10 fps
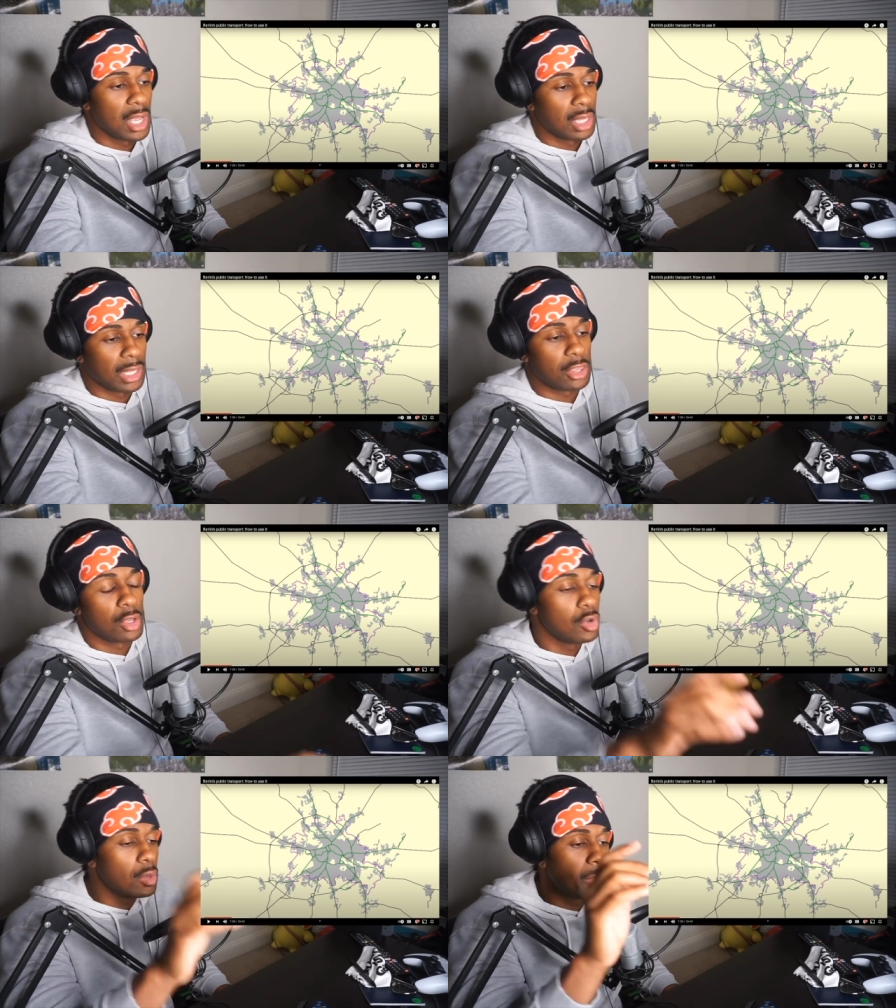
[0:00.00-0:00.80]
Like, the
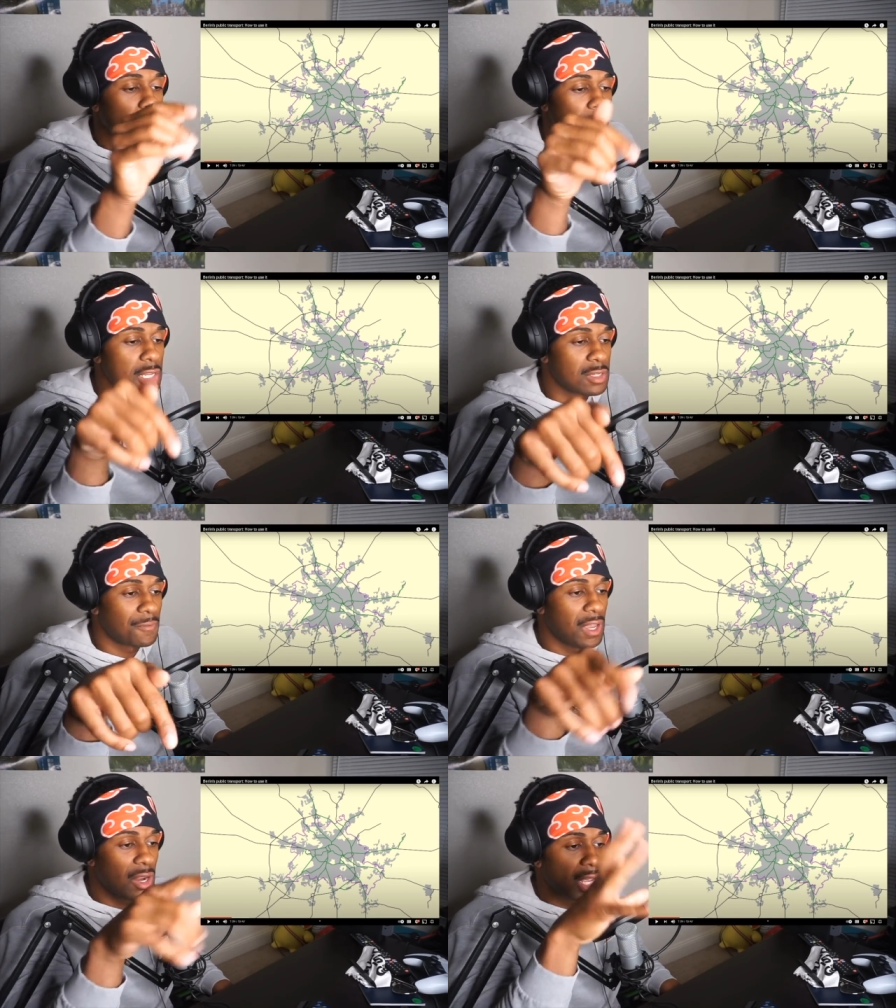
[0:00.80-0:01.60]
U-Bahn is
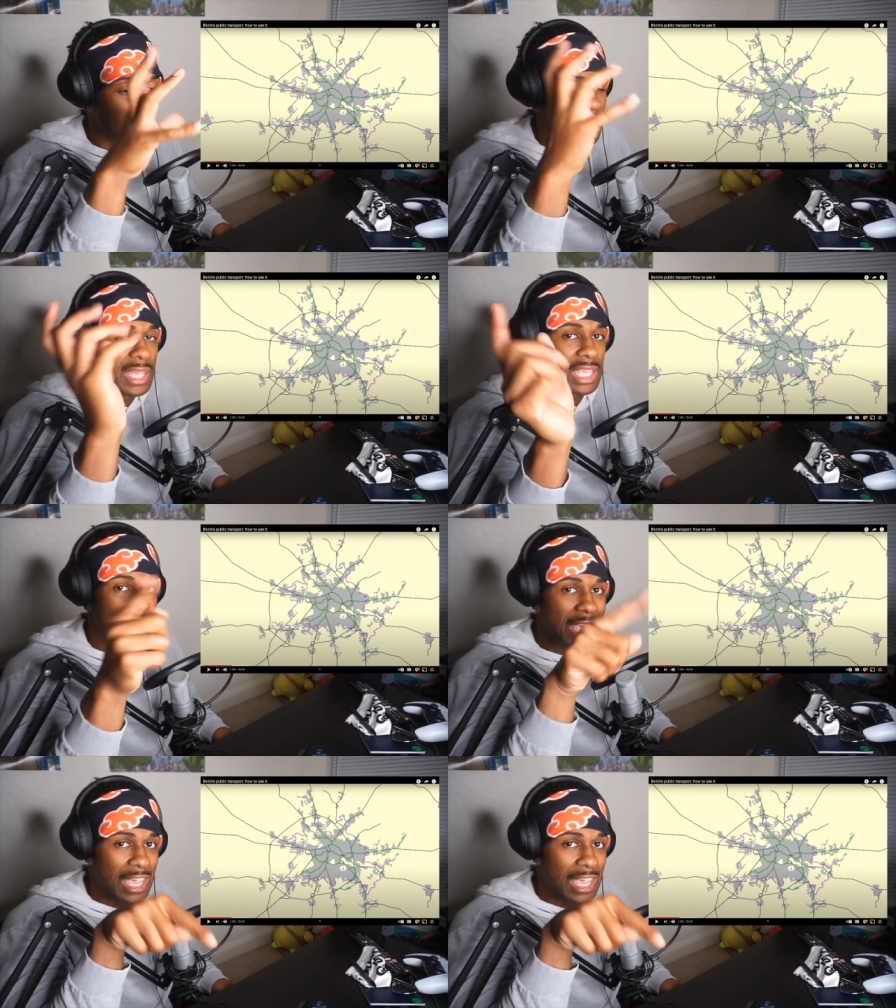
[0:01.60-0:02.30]
very, like,